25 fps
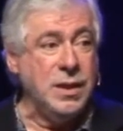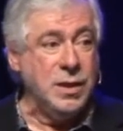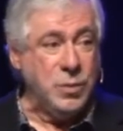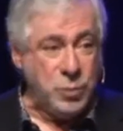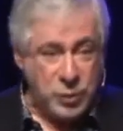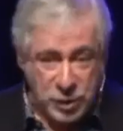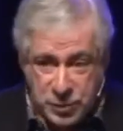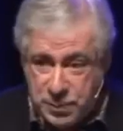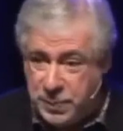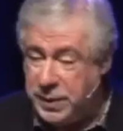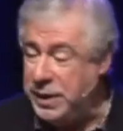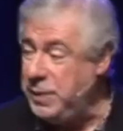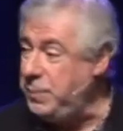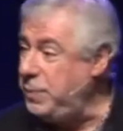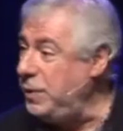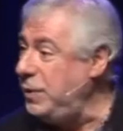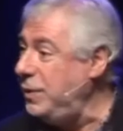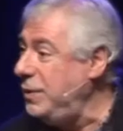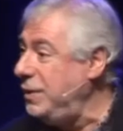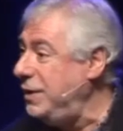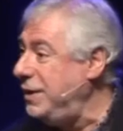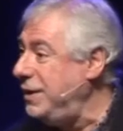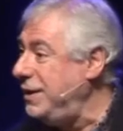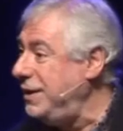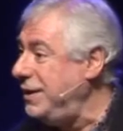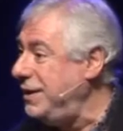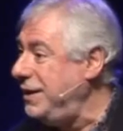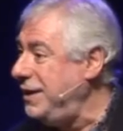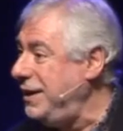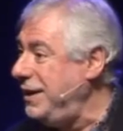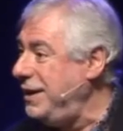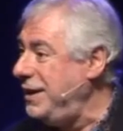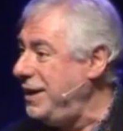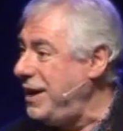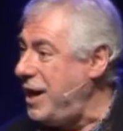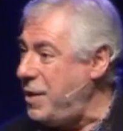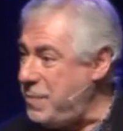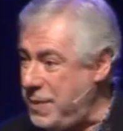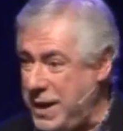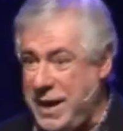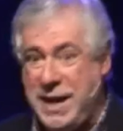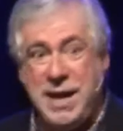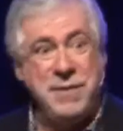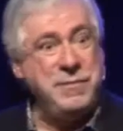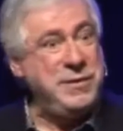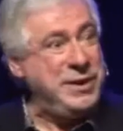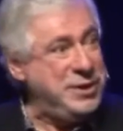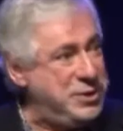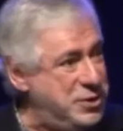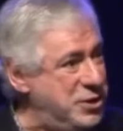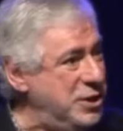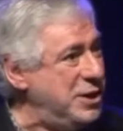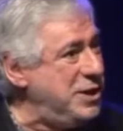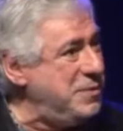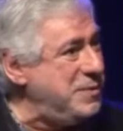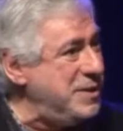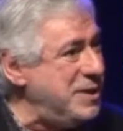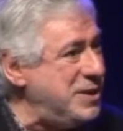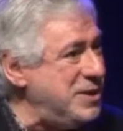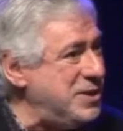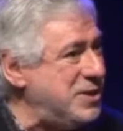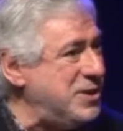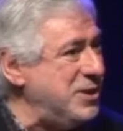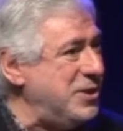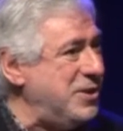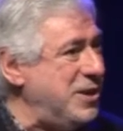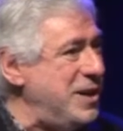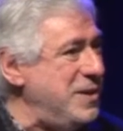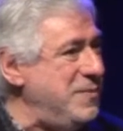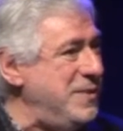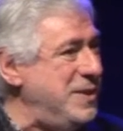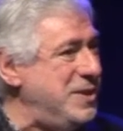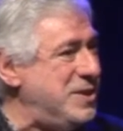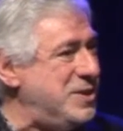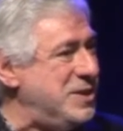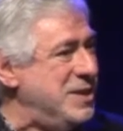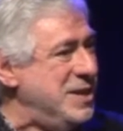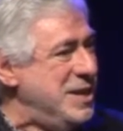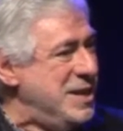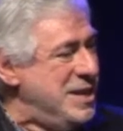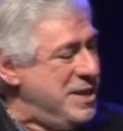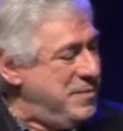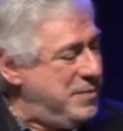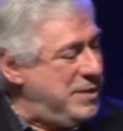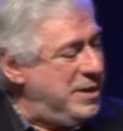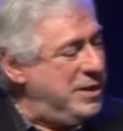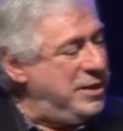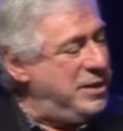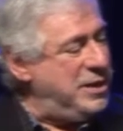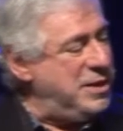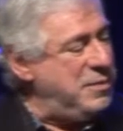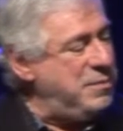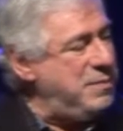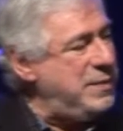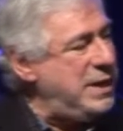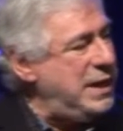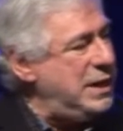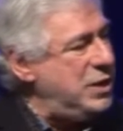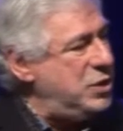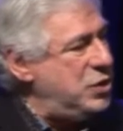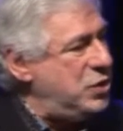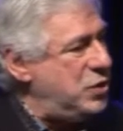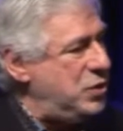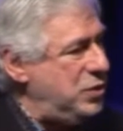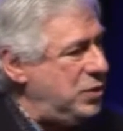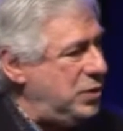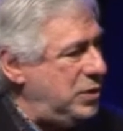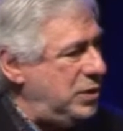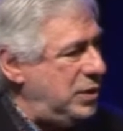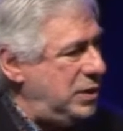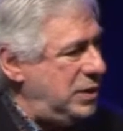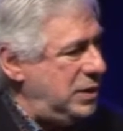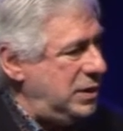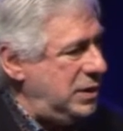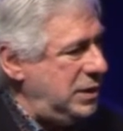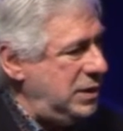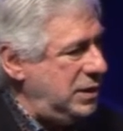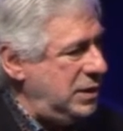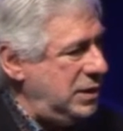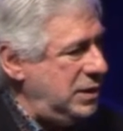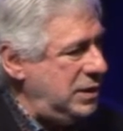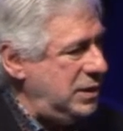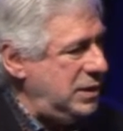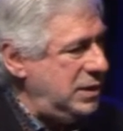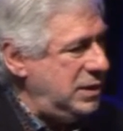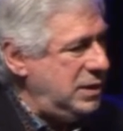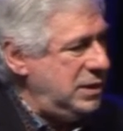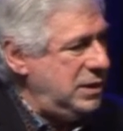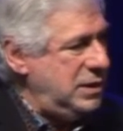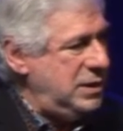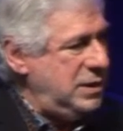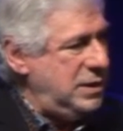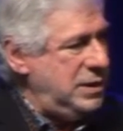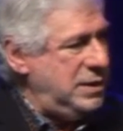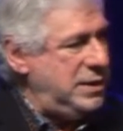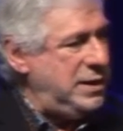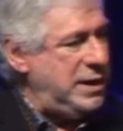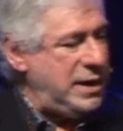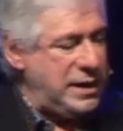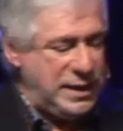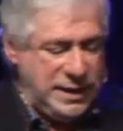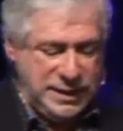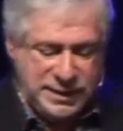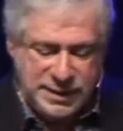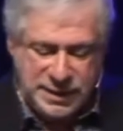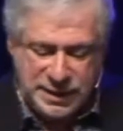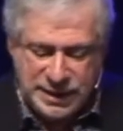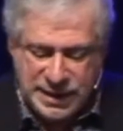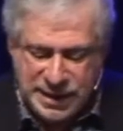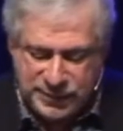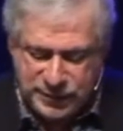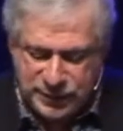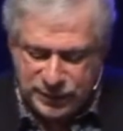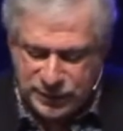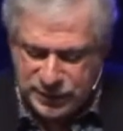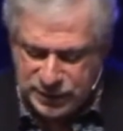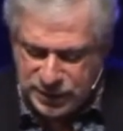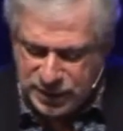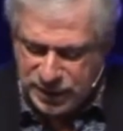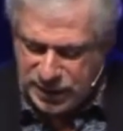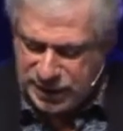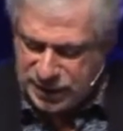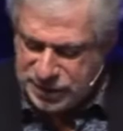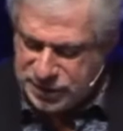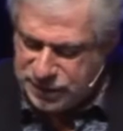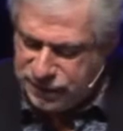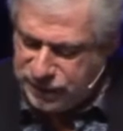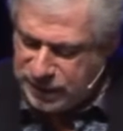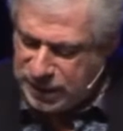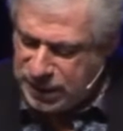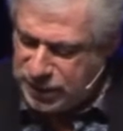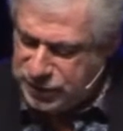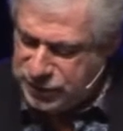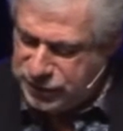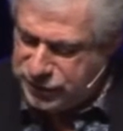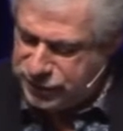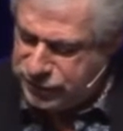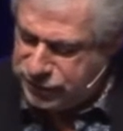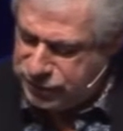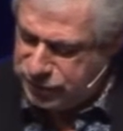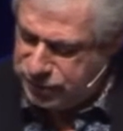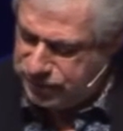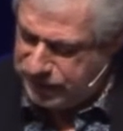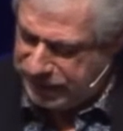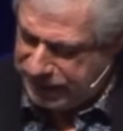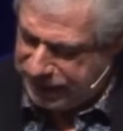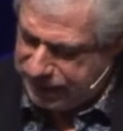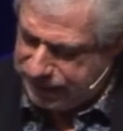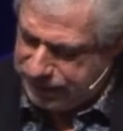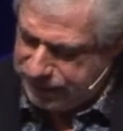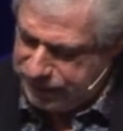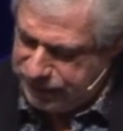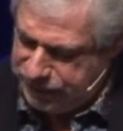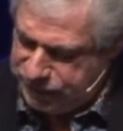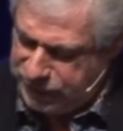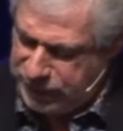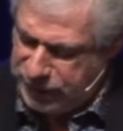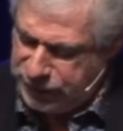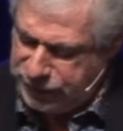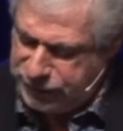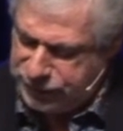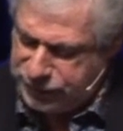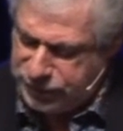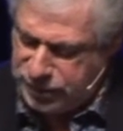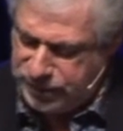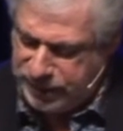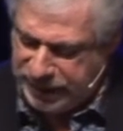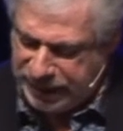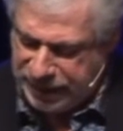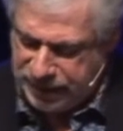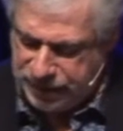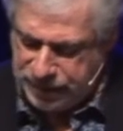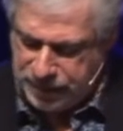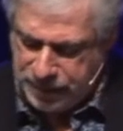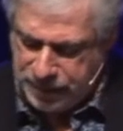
with people. I may have legitimate disagreements, but I'm going to make sure that I let the love of Christ flow through me.